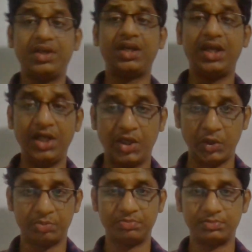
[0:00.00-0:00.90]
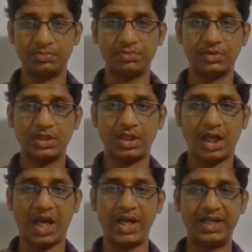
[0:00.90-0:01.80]
in any group.
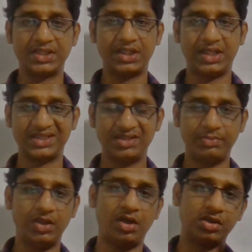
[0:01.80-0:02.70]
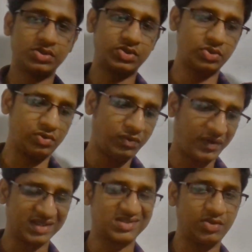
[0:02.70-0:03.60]
Hydrogen doesn't belongs to
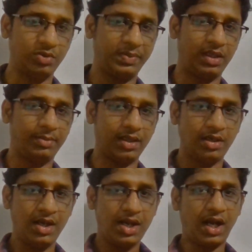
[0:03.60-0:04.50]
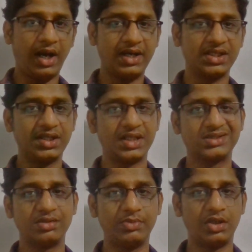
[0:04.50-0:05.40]
first group element. Hydrogen
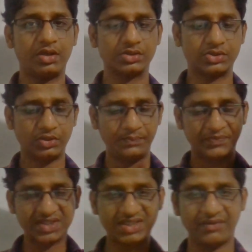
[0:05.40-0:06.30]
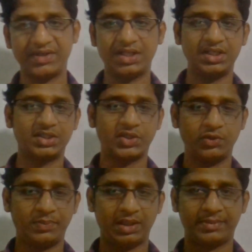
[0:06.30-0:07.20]
doesn't belongs to 17th
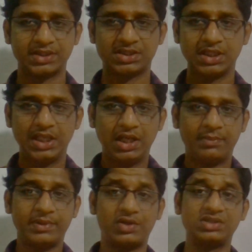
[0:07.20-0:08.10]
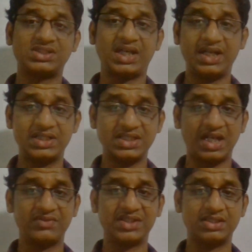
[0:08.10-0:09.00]
group elements, because hydrogen
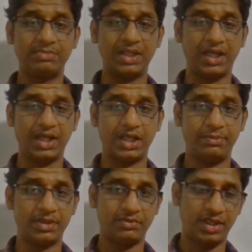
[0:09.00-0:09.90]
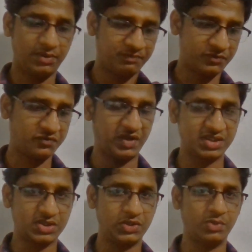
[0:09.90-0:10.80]
have the similarity between
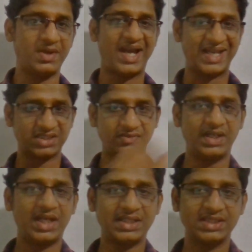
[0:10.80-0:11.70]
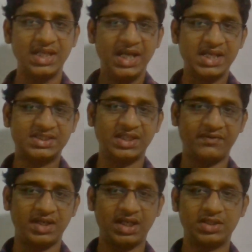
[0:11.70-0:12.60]
first group as well as
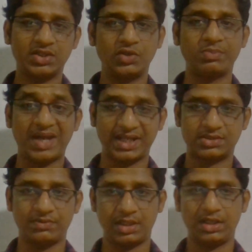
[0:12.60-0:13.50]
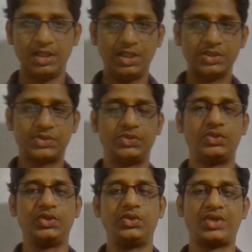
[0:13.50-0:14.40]
17th group as well.
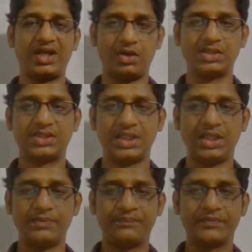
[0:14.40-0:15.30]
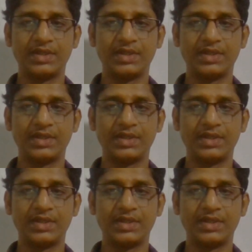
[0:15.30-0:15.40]
So you cannot say